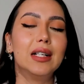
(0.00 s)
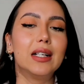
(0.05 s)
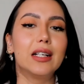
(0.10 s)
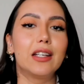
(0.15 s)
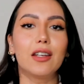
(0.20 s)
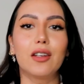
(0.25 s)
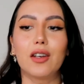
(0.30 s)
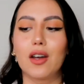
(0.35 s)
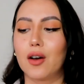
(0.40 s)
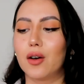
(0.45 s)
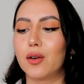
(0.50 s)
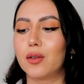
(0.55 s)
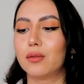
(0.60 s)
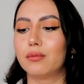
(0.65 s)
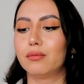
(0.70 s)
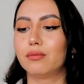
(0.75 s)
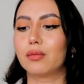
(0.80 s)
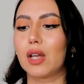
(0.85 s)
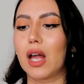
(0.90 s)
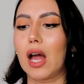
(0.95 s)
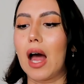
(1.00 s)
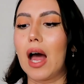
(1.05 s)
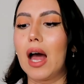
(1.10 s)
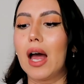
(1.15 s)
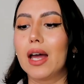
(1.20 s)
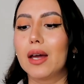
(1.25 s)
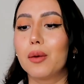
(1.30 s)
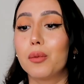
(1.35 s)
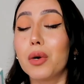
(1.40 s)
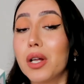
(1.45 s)
you know,
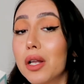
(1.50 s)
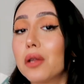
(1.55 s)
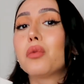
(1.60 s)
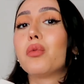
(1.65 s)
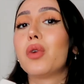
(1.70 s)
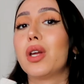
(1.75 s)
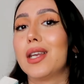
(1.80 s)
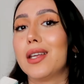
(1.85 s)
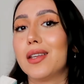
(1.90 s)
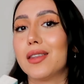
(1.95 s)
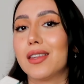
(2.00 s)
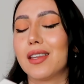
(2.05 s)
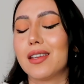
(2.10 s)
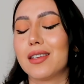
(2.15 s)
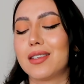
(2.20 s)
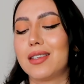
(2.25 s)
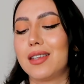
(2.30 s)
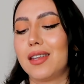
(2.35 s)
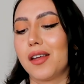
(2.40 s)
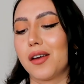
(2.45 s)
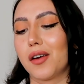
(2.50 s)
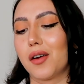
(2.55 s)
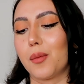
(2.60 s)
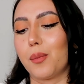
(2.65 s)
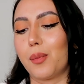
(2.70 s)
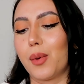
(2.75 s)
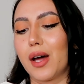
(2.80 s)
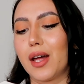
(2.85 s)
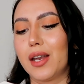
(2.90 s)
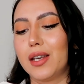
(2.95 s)
I will read it this
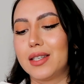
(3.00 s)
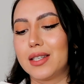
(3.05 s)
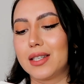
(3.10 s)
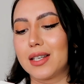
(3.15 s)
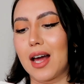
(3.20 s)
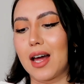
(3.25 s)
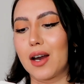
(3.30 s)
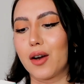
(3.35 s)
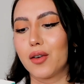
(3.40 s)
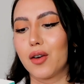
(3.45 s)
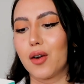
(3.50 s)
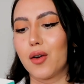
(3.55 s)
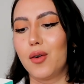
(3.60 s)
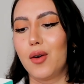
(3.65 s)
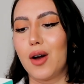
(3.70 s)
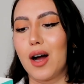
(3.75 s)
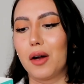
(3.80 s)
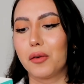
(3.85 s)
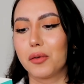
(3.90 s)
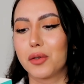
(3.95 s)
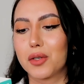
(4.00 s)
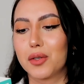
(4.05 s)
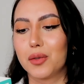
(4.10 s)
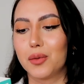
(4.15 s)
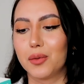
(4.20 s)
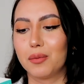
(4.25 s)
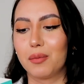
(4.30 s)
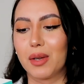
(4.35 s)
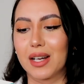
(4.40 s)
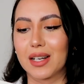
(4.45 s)
year, but I don't know how
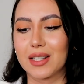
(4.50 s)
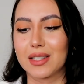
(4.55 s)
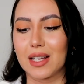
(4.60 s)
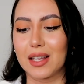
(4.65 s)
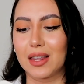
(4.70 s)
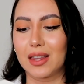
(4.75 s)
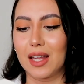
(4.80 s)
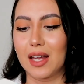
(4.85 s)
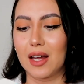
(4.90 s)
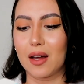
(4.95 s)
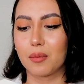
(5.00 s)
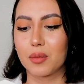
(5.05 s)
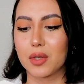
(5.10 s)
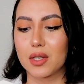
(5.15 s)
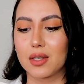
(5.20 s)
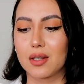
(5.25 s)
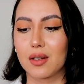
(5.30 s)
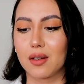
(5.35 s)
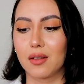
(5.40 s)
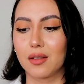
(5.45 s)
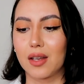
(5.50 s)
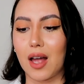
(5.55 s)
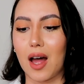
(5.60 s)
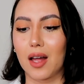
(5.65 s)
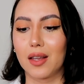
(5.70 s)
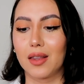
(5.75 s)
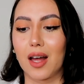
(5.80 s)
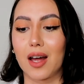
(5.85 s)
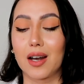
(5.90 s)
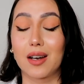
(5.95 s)
soon because I think I'm still
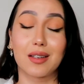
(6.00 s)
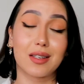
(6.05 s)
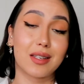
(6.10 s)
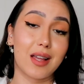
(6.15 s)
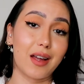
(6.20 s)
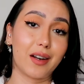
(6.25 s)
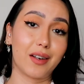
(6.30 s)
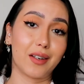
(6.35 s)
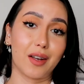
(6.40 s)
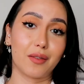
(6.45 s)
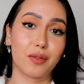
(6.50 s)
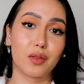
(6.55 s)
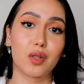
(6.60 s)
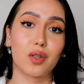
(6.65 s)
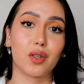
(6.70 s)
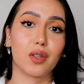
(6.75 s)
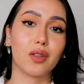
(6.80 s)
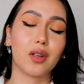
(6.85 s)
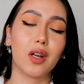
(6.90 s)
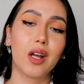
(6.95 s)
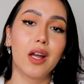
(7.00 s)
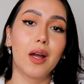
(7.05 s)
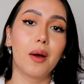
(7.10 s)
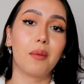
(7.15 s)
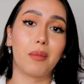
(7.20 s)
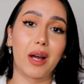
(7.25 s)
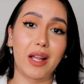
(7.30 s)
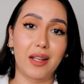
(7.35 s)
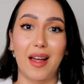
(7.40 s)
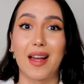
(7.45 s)
not that excited after
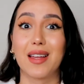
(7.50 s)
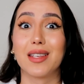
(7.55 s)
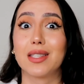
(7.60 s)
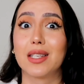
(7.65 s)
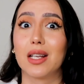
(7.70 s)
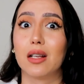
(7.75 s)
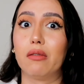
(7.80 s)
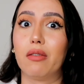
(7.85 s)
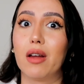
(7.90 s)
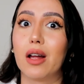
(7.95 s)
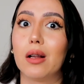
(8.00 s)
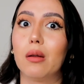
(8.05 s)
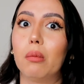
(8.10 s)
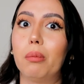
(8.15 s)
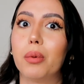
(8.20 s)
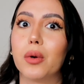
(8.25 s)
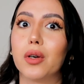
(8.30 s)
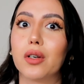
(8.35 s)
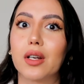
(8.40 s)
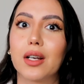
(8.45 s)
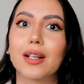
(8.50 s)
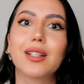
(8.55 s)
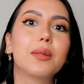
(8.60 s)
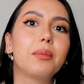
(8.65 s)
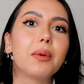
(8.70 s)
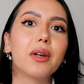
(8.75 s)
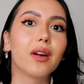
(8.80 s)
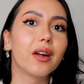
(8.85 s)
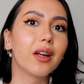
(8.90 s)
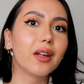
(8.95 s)
my last self-help book
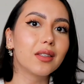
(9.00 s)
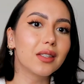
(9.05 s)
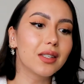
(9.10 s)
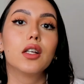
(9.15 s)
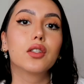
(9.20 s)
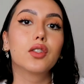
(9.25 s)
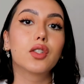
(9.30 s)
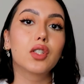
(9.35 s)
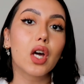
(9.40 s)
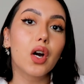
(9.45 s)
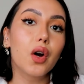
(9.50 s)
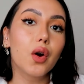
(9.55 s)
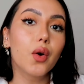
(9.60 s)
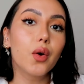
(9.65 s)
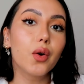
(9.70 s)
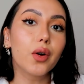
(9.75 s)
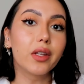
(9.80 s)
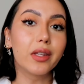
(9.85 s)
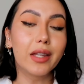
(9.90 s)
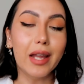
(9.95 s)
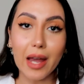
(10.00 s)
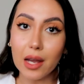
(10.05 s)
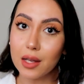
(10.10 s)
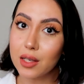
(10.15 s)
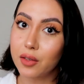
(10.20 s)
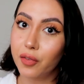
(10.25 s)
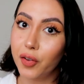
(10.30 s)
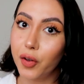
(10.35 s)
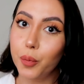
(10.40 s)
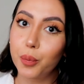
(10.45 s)
experience. So
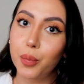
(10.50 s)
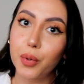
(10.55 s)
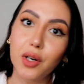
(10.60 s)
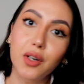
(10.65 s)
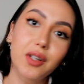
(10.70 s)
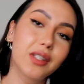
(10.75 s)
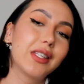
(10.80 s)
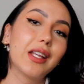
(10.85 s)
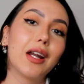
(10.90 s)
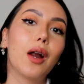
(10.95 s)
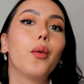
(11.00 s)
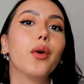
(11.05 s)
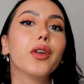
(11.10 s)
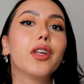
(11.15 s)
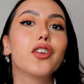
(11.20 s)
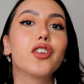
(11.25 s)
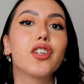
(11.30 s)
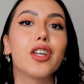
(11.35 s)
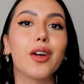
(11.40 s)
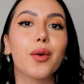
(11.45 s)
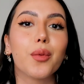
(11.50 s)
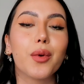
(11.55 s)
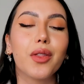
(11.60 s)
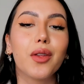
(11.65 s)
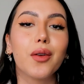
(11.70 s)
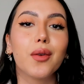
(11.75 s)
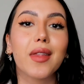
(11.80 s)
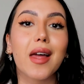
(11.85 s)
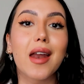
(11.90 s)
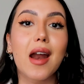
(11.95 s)
next few books that I want to share with
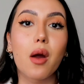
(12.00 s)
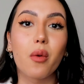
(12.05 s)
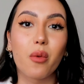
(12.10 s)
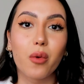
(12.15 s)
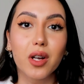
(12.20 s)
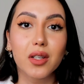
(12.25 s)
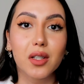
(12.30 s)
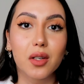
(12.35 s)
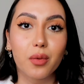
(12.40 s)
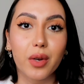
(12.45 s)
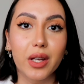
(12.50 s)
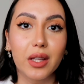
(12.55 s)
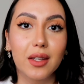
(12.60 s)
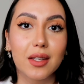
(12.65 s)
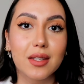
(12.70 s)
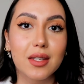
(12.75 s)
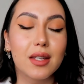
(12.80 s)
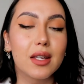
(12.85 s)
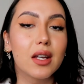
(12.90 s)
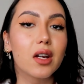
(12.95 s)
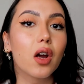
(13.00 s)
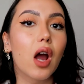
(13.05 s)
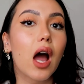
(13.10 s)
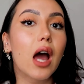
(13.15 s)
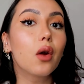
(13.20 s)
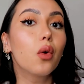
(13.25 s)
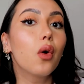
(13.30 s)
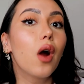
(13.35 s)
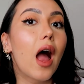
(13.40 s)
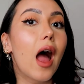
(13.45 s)
you that I want to read this year, I
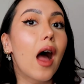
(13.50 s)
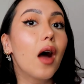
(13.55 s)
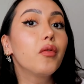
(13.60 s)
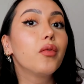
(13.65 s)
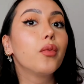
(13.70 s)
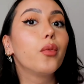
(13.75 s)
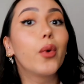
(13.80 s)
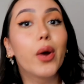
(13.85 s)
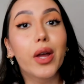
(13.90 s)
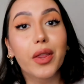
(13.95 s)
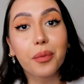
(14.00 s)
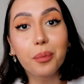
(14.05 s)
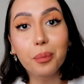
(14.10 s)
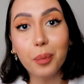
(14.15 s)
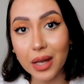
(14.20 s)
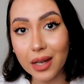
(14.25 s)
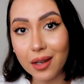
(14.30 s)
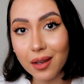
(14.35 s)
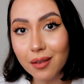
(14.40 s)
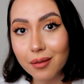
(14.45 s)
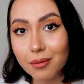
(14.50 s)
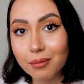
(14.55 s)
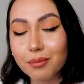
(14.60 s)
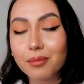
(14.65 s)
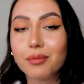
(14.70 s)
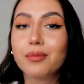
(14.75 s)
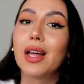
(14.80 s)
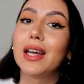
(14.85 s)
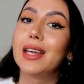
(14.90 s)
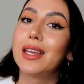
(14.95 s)
don't have with me
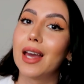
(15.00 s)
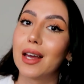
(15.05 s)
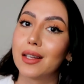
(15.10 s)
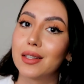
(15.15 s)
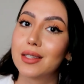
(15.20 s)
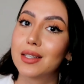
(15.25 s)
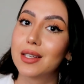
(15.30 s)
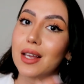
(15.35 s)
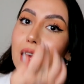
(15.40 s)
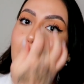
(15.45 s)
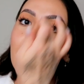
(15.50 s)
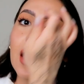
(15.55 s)
yet,